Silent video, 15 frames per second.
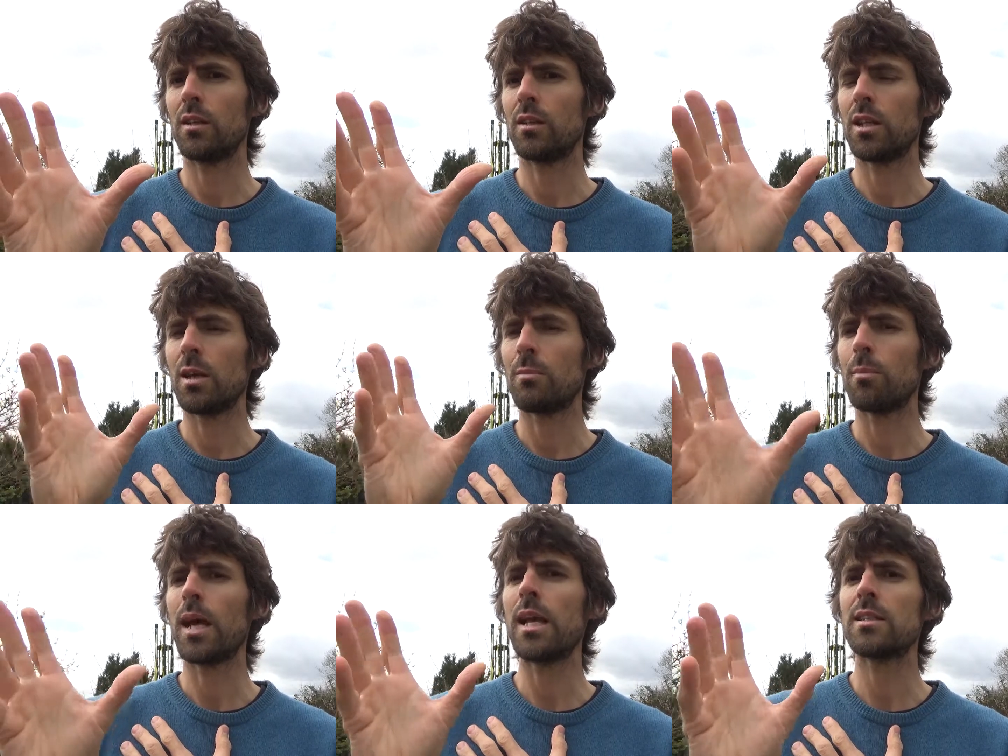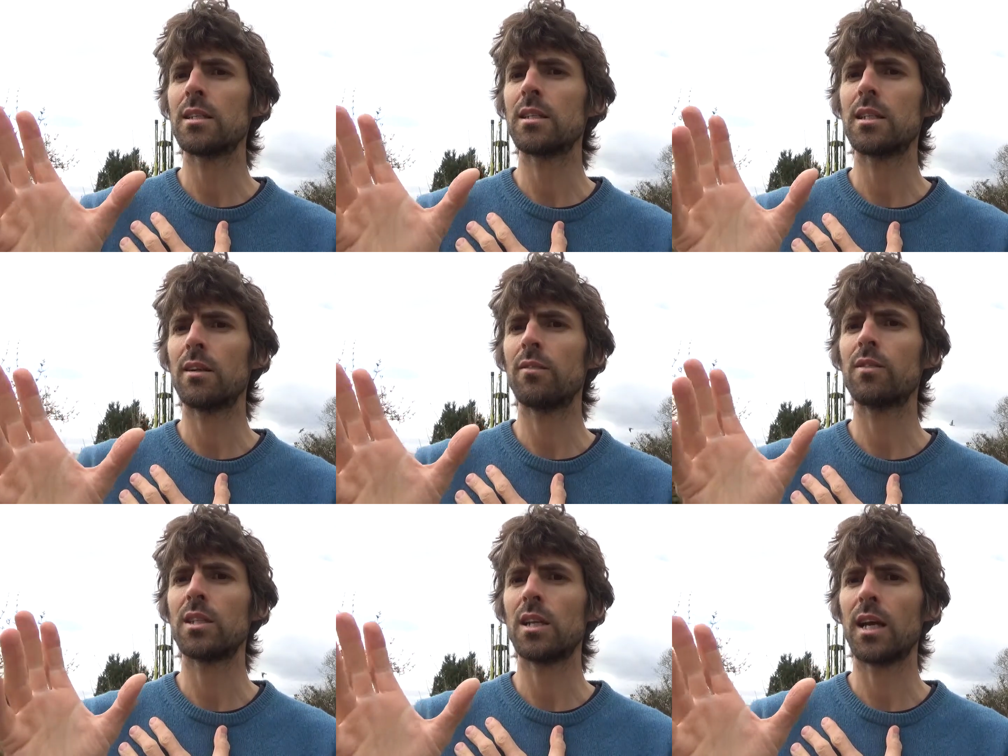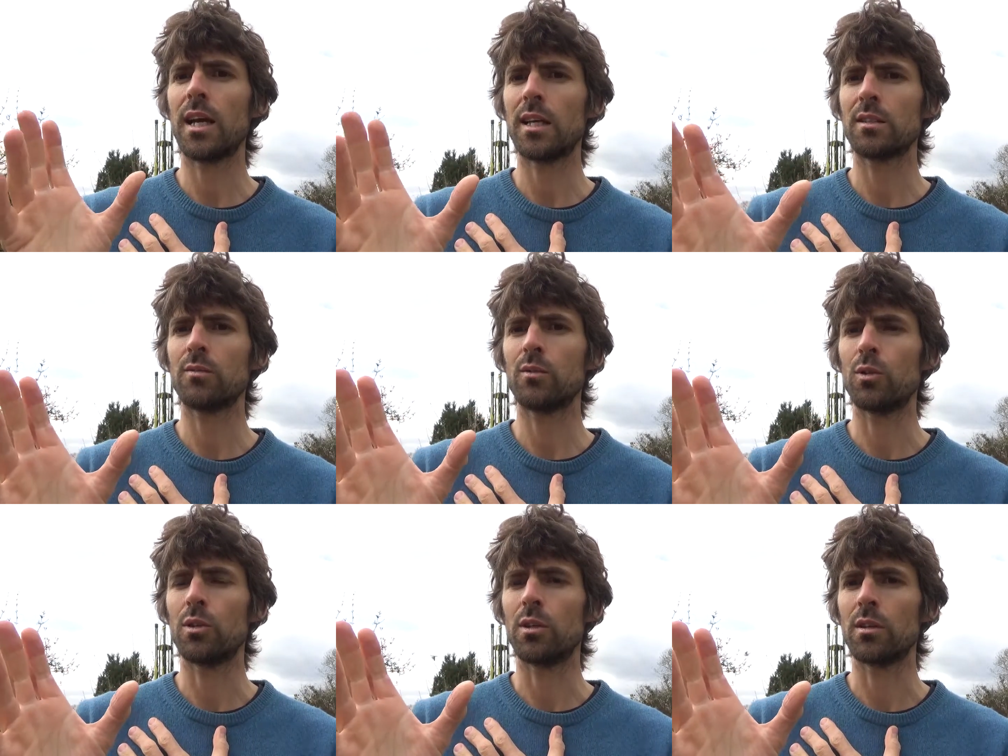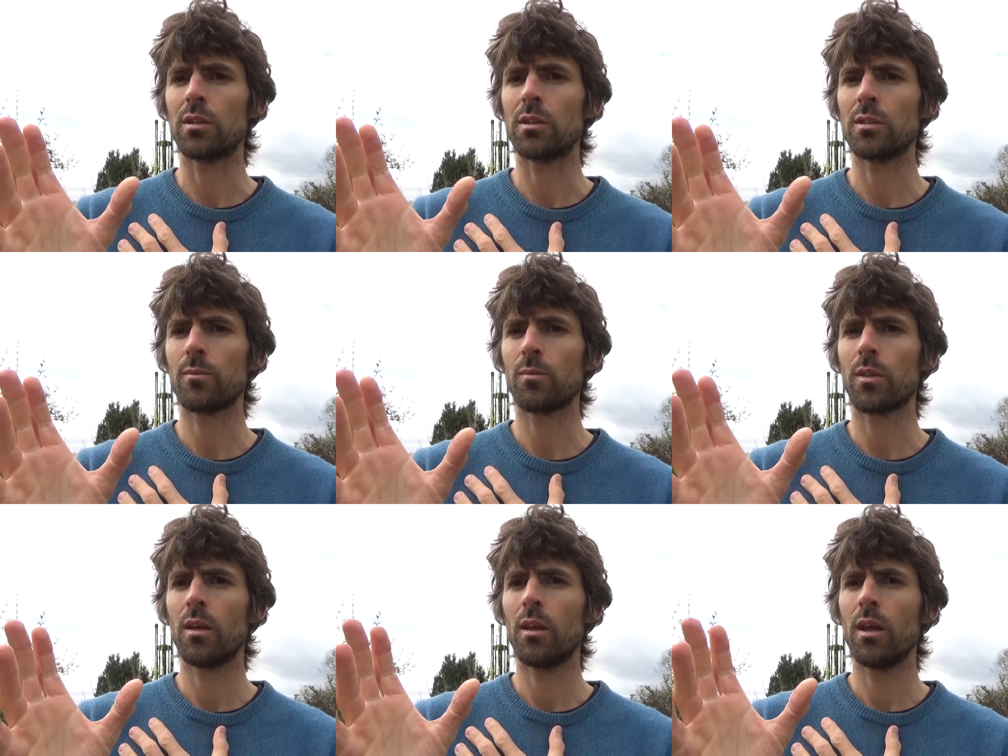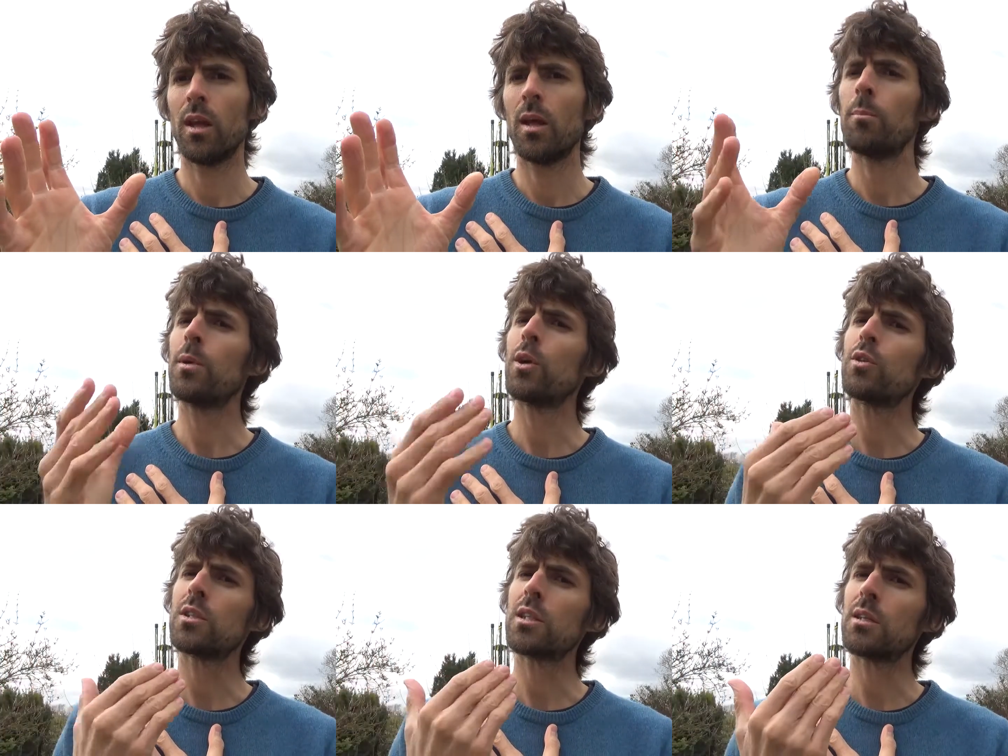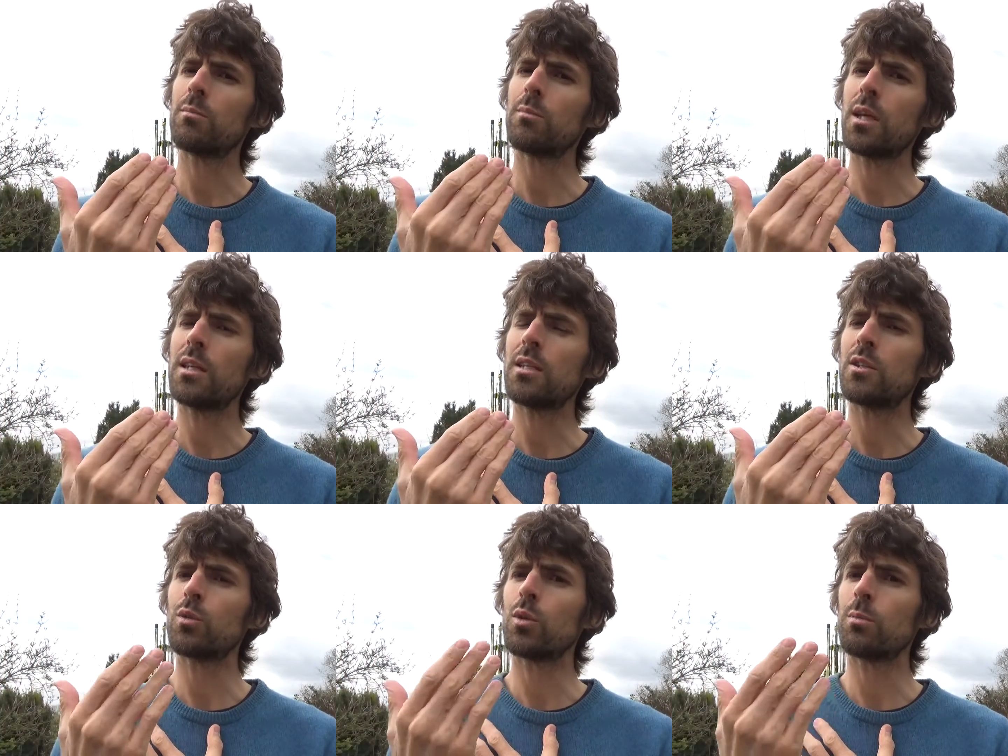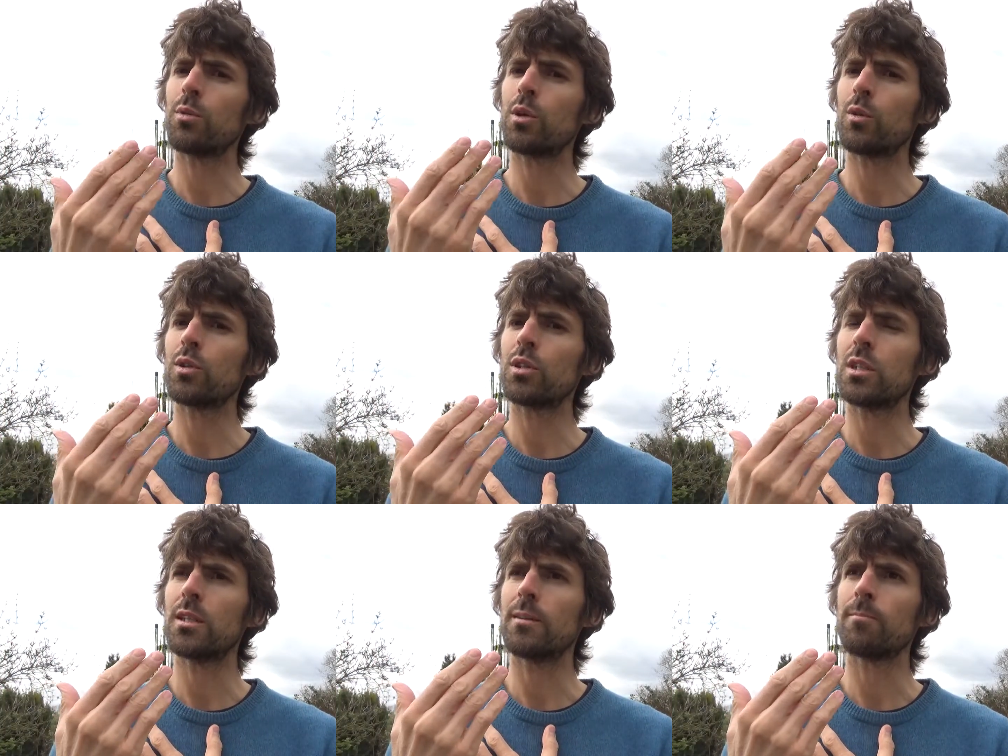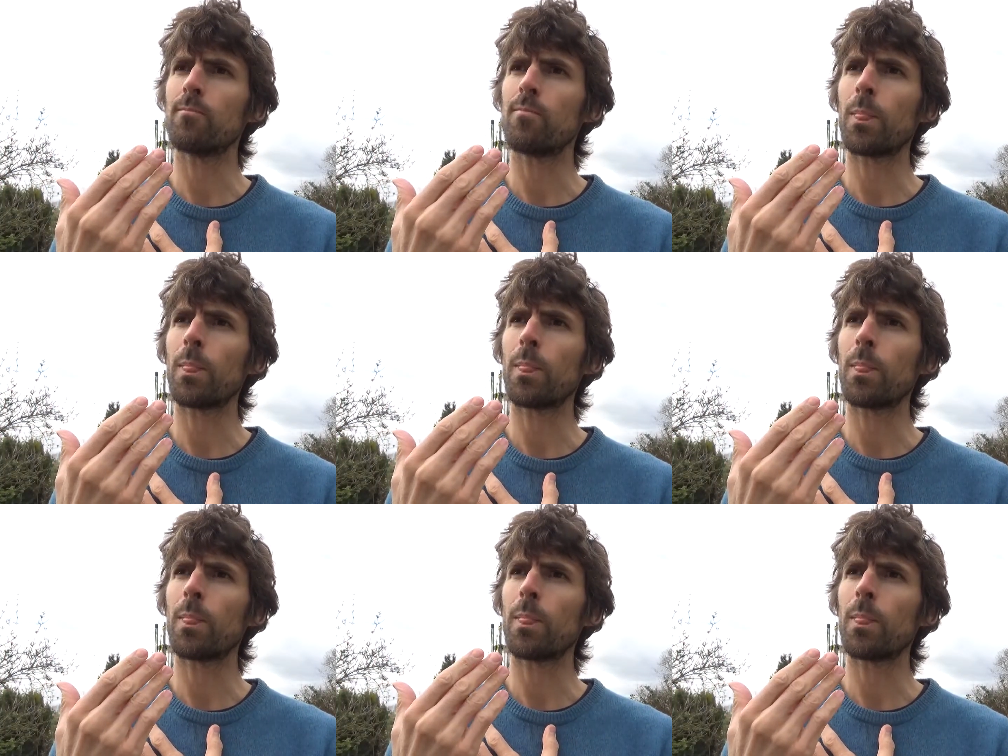the amazing gifts it has for us. Because it can be easy to approach it